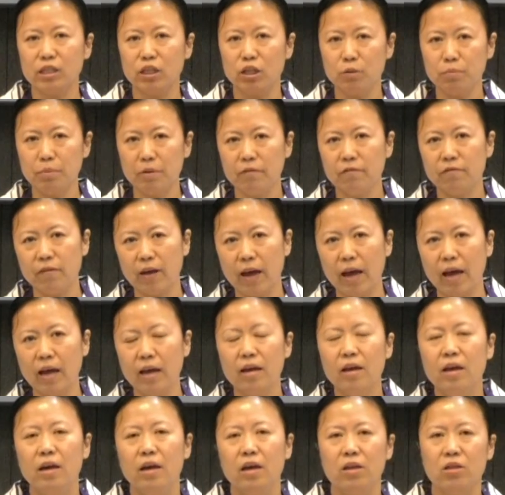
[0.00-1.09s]
little bit of fat
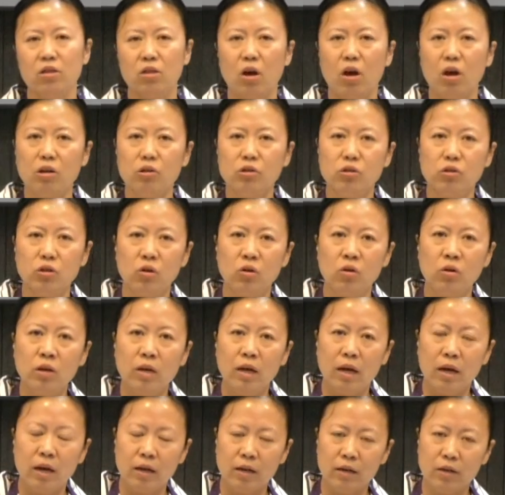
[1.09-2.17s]
and also
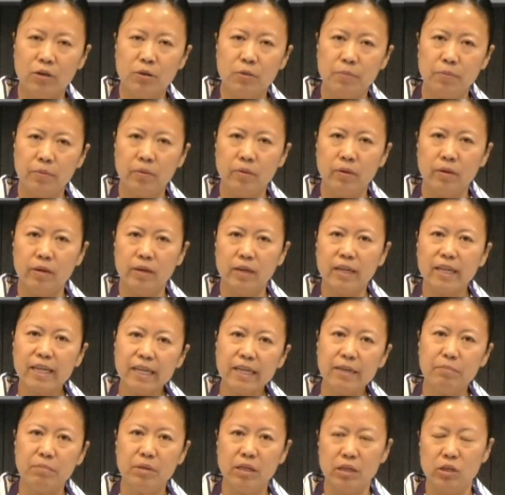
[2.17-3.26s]
a little bit
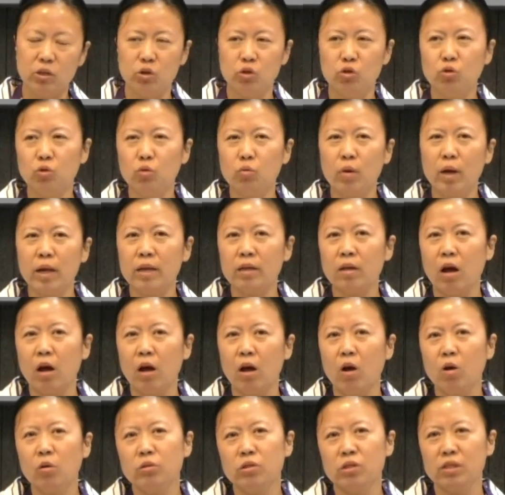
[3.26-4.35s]
lean meat. You don't want
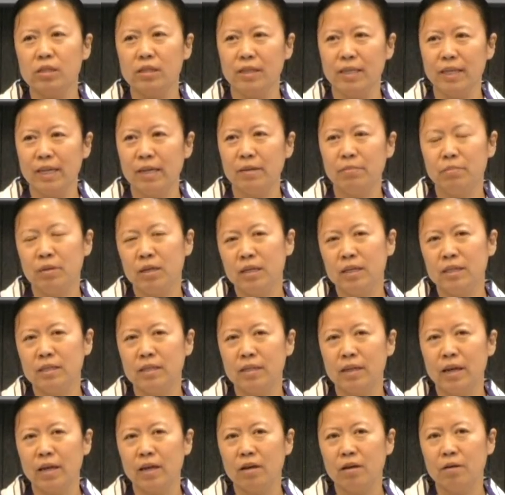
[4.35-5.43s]
all just lean meat
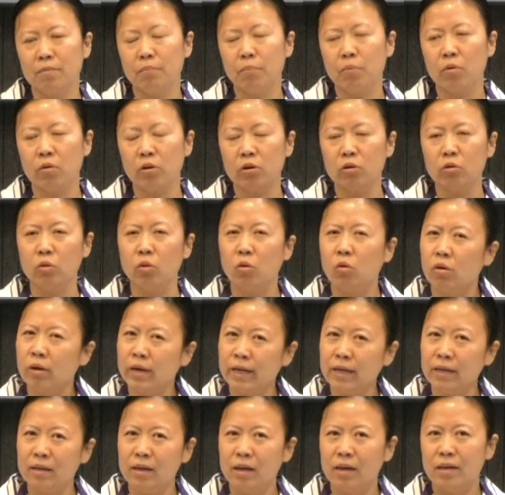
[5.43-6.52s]
like a pork
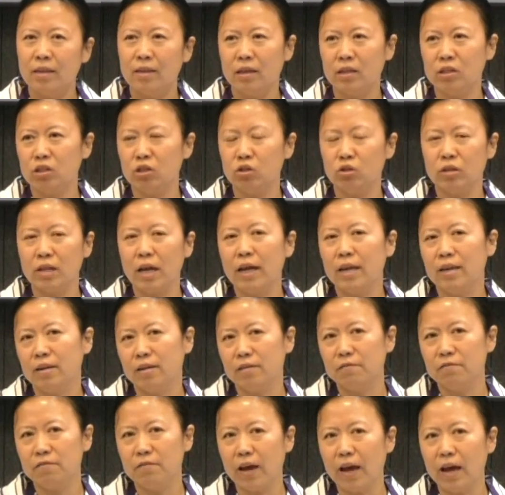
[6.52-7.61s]
loin. That's just not
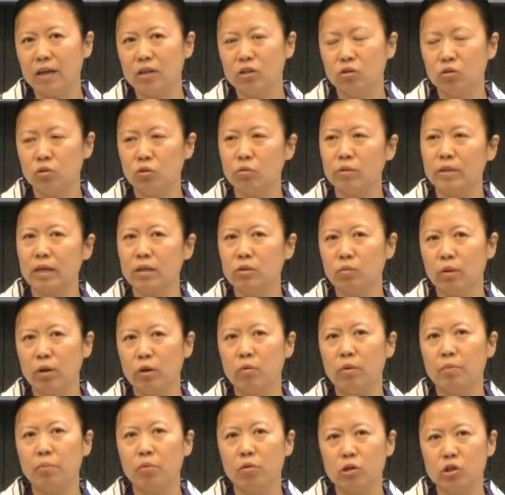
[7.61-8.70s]
enough fat. So that's why you
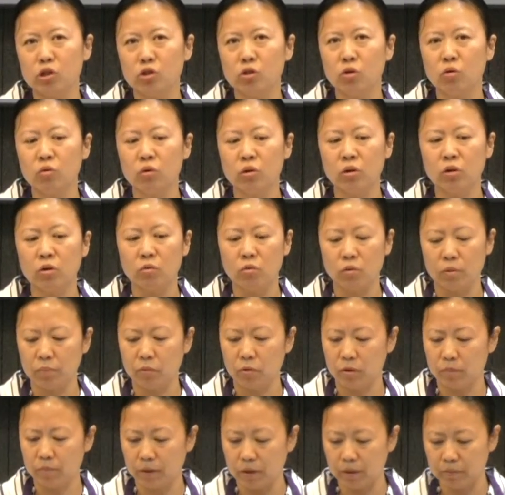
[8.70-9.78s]
want pork shoulder or
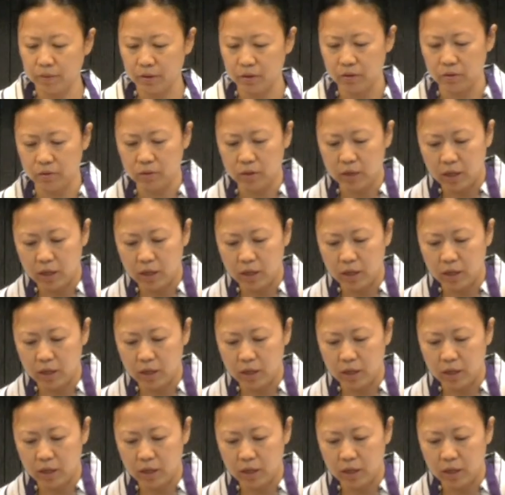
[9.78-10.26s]
pork barbecue.